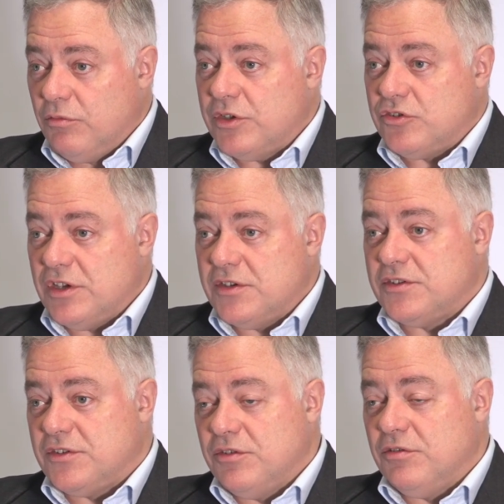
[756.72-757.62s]
which
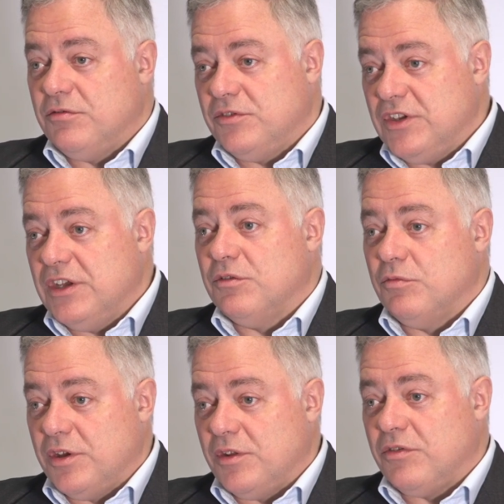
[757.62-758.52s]
is to deal
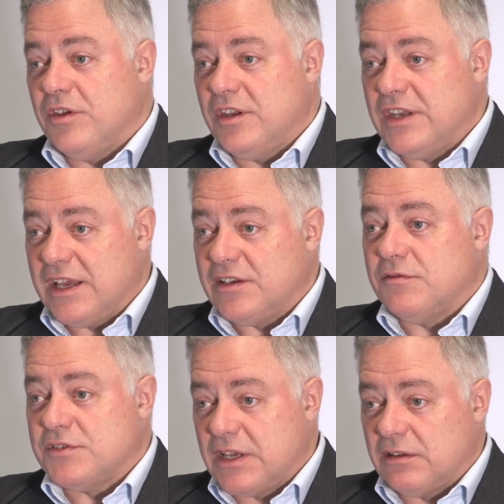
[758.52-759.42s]
with a
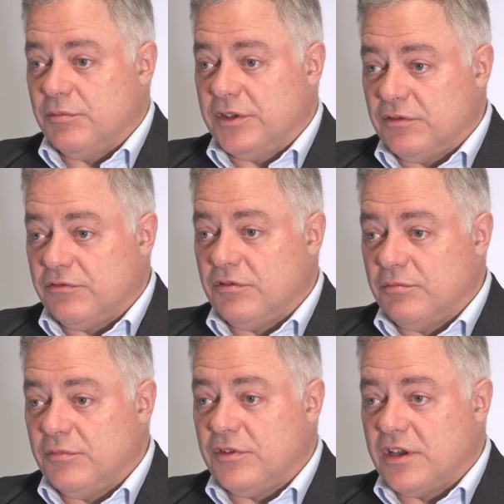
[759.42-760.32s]
negative settlement
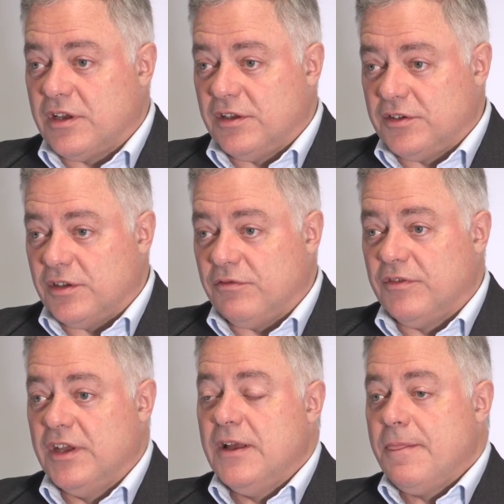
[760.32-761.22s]
from Cardiff
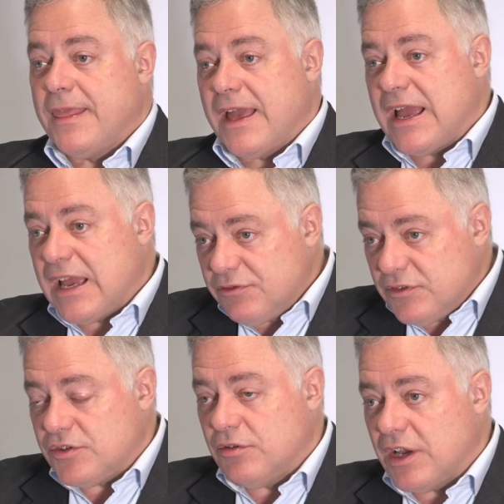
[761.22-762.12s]

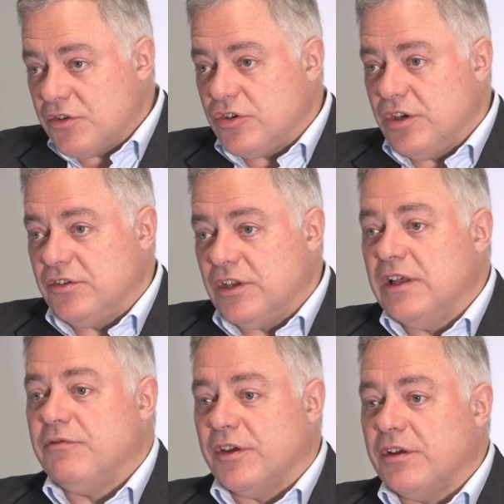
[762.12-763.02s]
and to actually
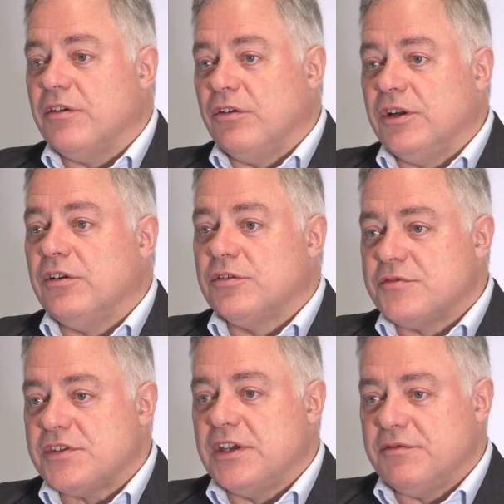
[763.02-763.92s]
deliver on a lot of
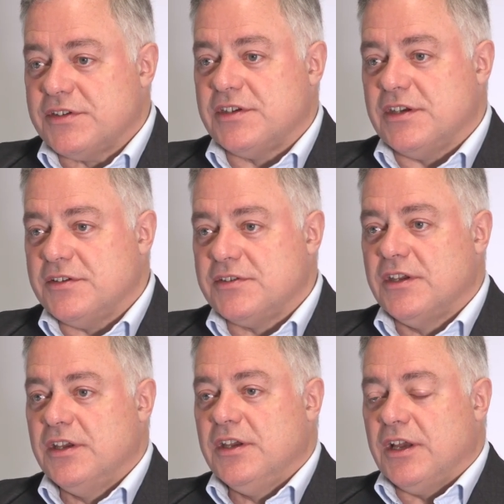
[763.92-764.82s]
services,
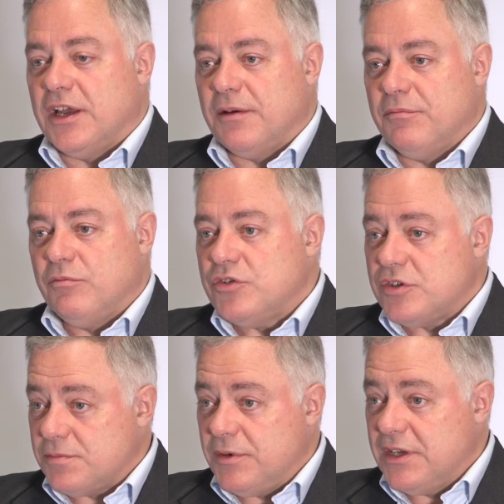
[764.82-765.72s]
which
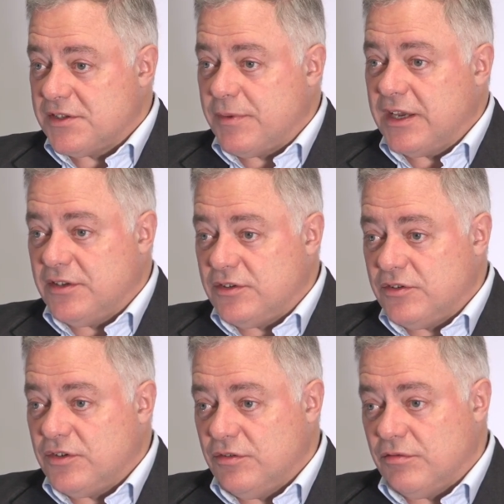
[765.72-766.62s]
is being expected to
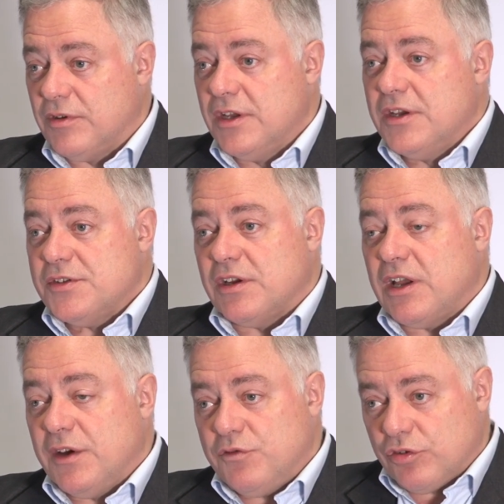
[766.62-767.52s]
do. So
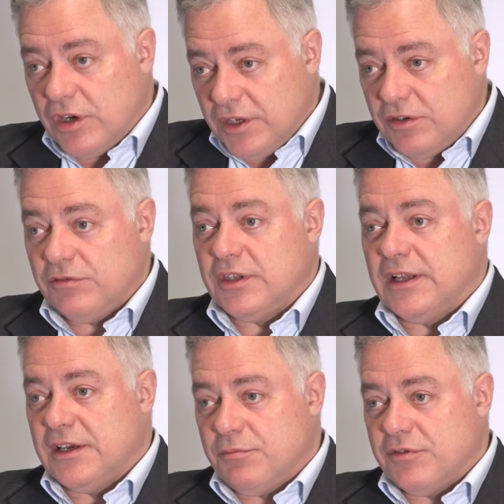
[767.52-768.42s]
I've tried on the
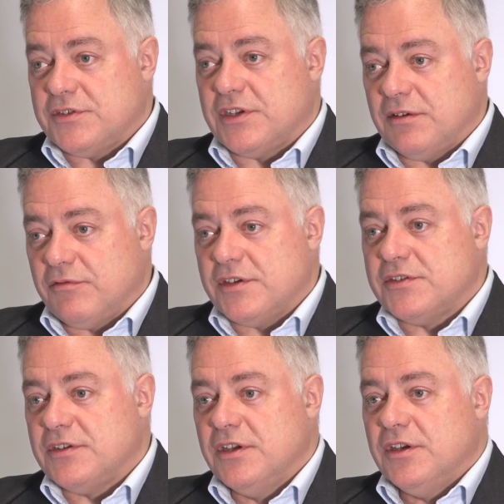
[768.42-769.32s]
library
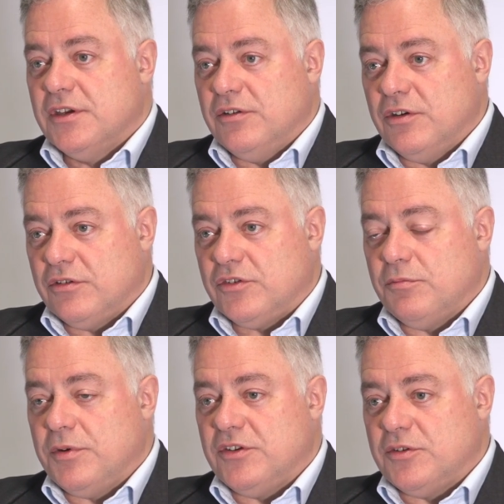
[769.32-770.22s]
service to
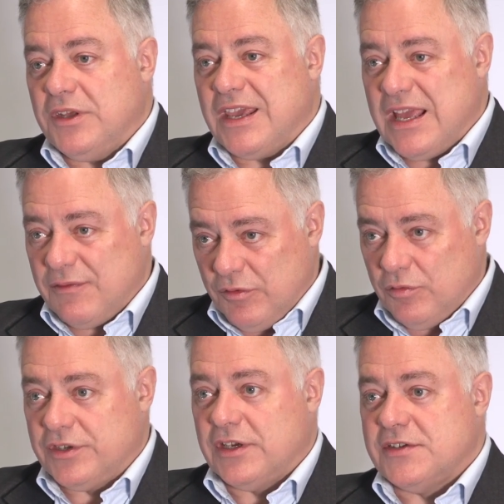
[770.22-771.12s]
be careful
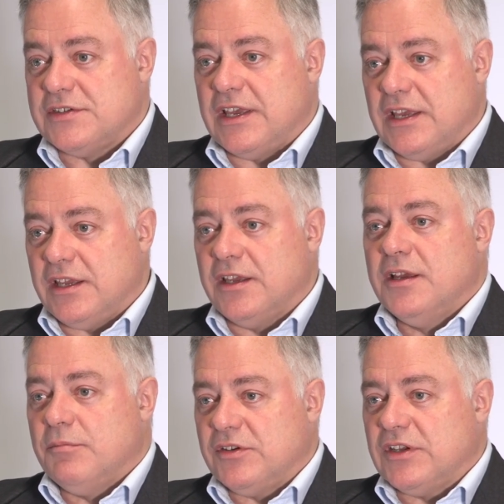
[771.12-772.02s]
what I say,
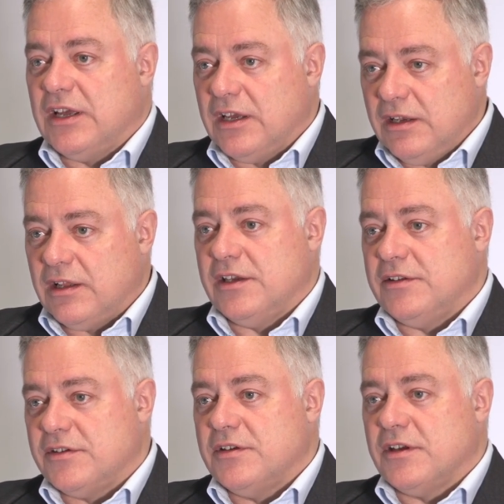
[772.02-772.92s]
but to
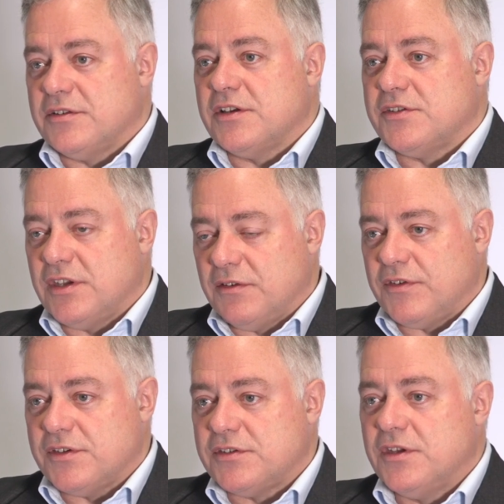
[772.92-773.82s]
highlight a
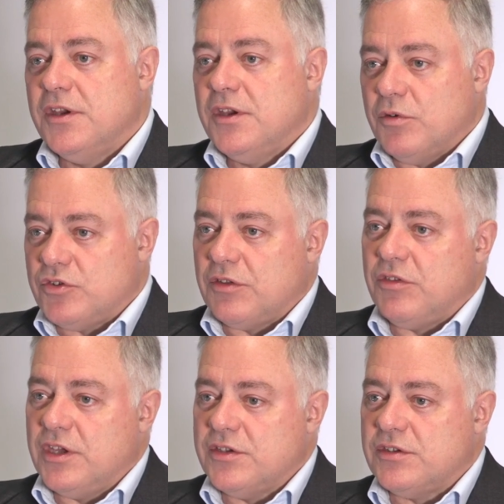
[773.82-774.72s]
service which I
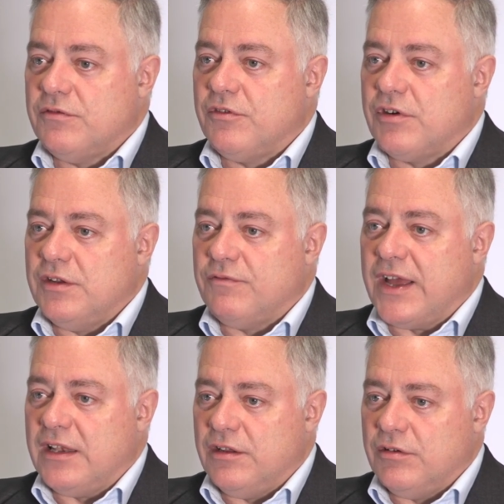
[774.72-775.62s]
think is of great
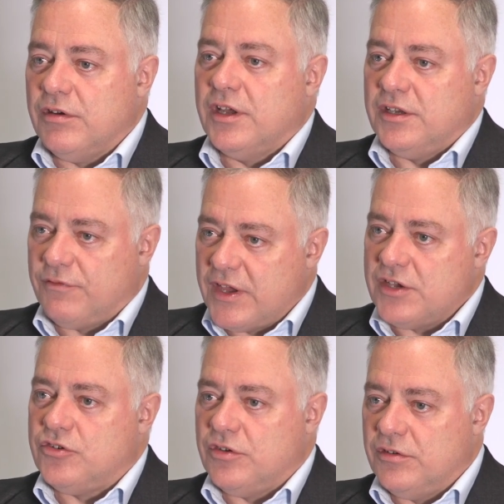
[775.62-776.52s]
value and
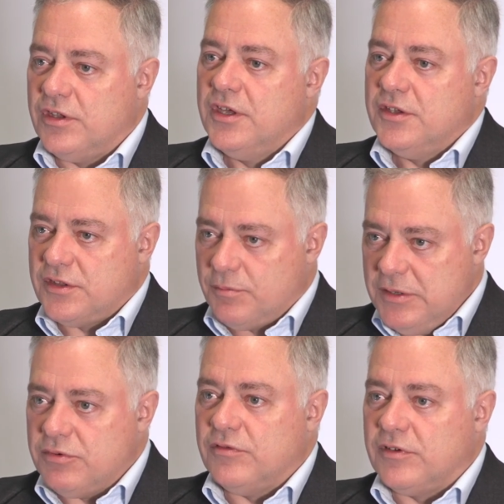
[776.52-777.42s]
affection to the
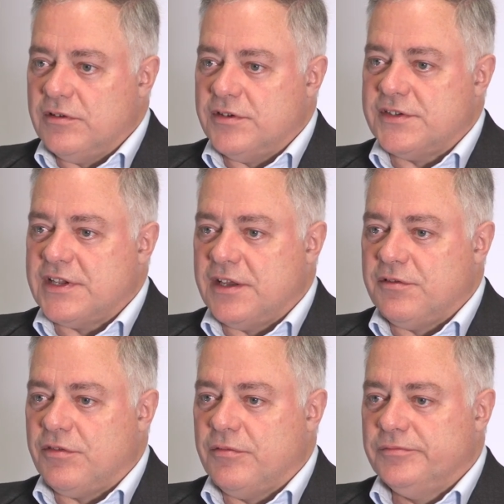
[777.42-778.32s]
people of Clwyd
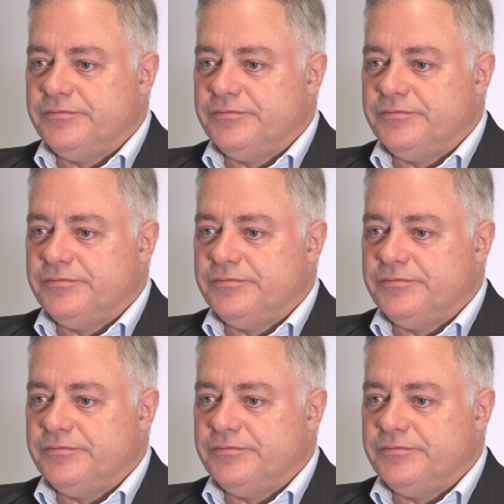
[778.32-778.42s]
South.